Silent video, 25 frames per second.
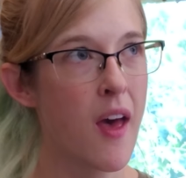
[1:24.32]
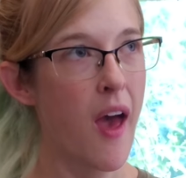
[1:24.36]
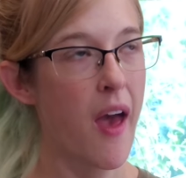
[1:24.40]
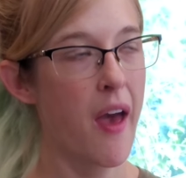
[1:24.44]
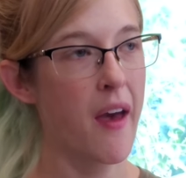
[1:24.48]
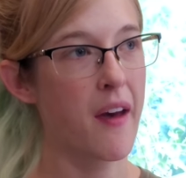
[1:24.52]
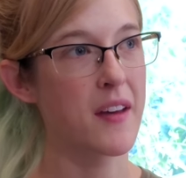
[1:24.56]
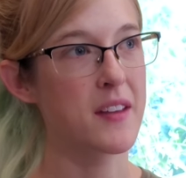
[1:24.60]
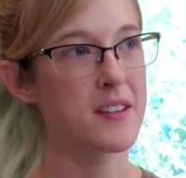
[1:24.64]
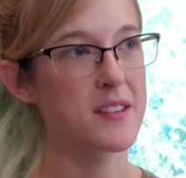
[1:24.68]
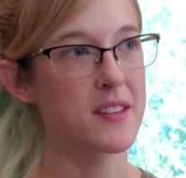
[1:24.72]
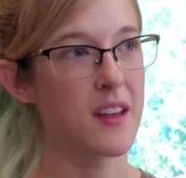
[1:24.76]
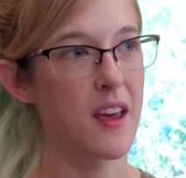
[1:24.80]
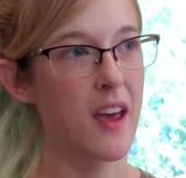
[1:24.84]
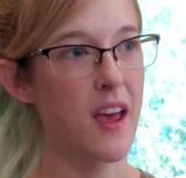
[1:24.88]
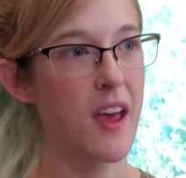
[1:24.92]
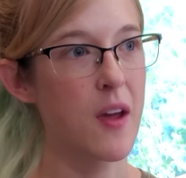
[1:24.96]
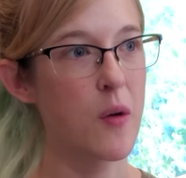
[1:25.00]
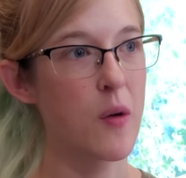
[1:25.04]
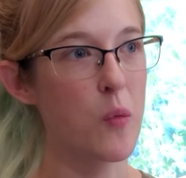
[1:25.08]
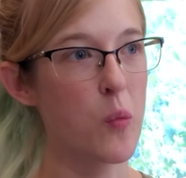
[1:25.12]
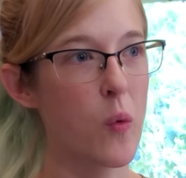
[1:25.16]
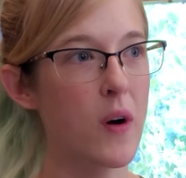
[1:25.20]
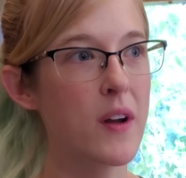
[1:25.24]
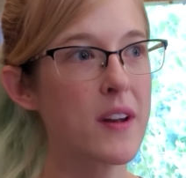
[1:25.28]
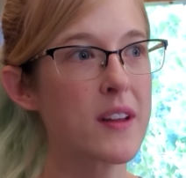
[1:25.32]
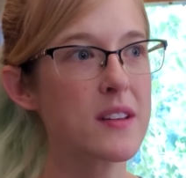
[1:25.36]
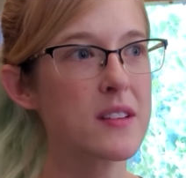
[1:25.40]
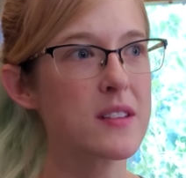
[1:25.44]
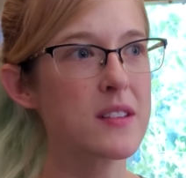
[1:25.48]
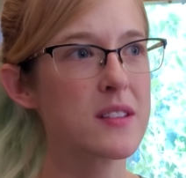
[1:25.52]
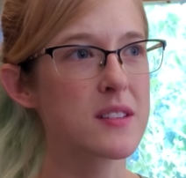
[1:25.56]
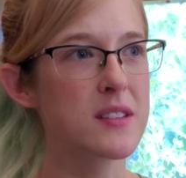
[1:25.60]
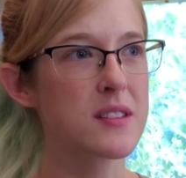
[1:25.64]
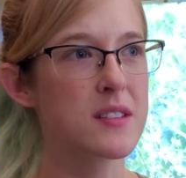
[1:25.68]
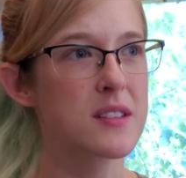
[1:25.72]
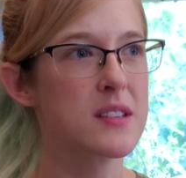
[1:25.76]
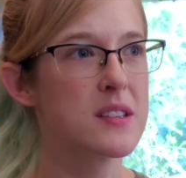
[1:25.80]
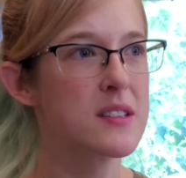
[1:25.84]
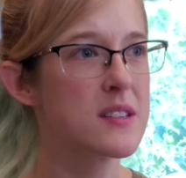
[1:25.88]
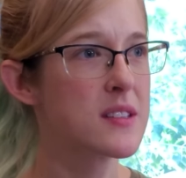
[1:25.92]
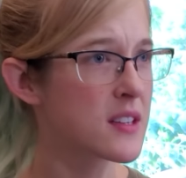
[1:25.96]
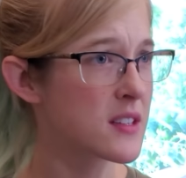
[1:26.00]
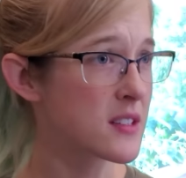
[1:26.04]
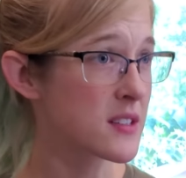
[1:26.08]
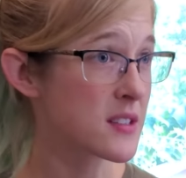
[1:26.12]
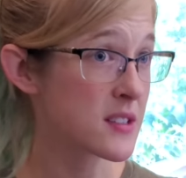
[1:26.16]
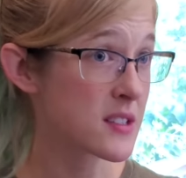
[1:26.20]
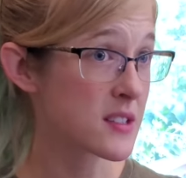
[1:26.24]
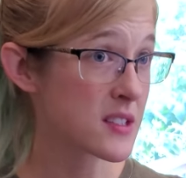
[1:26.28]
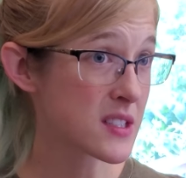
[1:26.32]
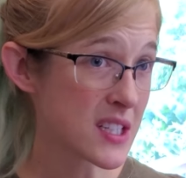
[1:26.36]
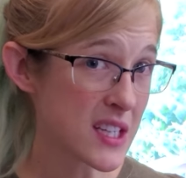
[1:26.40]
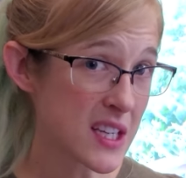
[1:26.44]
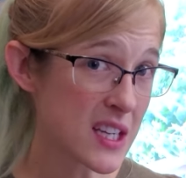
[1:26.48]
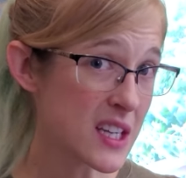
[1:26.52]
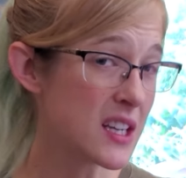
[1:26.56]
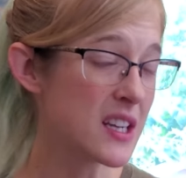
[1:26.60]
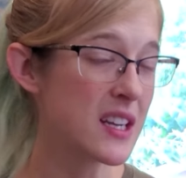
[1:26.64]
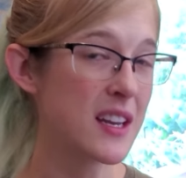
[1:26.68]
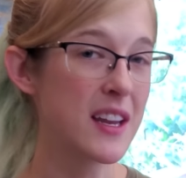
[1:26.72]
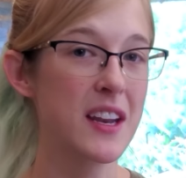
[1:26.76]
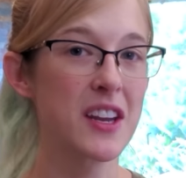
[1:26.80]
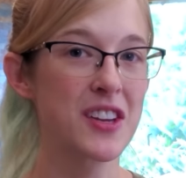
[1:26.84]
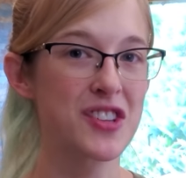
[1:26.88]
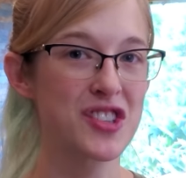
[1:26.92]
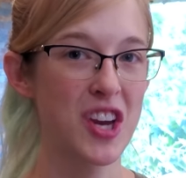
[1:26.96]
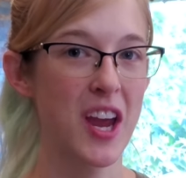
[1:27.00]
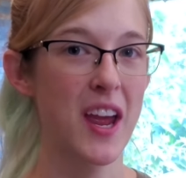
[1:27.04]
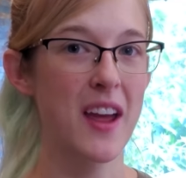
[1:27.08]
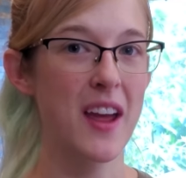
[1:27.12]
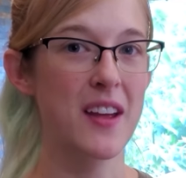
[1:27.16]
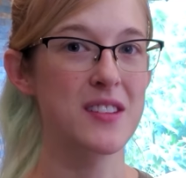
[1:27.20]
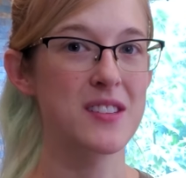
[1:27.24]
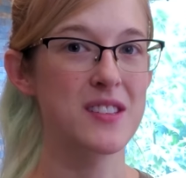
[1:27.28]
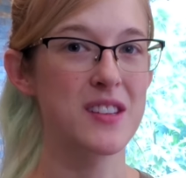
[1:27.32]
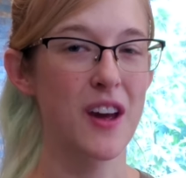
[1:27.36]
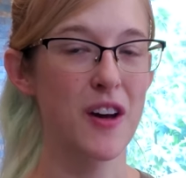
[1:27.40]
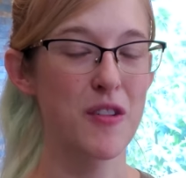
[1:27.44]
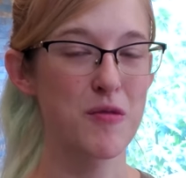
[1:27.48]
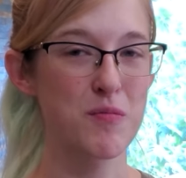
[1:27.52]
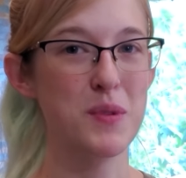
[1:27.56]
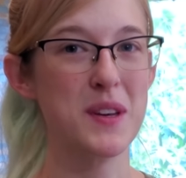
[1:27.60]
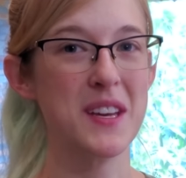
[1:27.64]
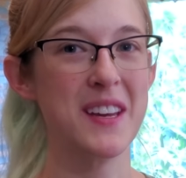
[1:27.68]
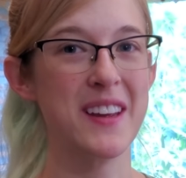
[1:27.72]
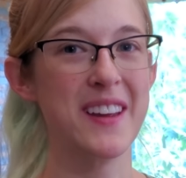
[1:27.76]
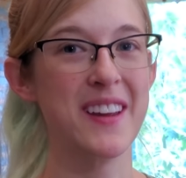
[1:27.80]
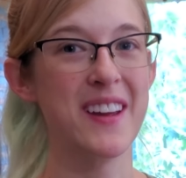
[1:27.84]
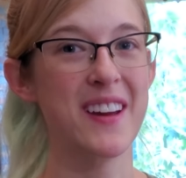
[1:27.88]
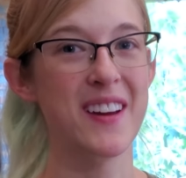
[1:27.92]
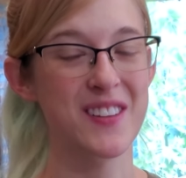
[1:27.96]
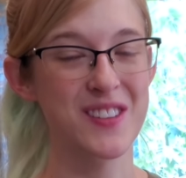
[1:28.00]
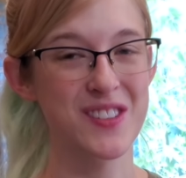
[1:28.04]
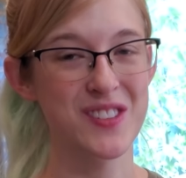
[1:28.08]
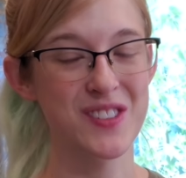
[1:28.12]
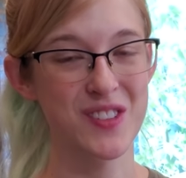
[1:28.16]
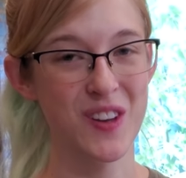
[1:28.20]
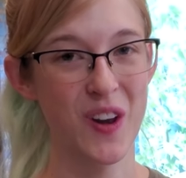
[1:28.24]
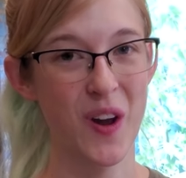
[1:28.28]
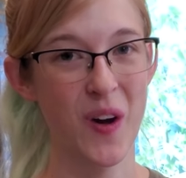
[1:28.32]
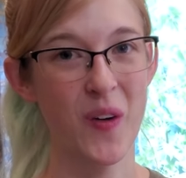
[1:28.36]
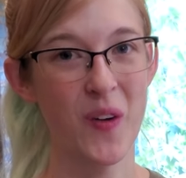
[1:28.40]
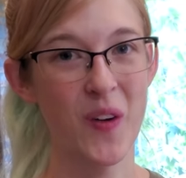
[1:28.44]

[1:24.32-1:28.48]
has a one in sixteen chance of being a snow.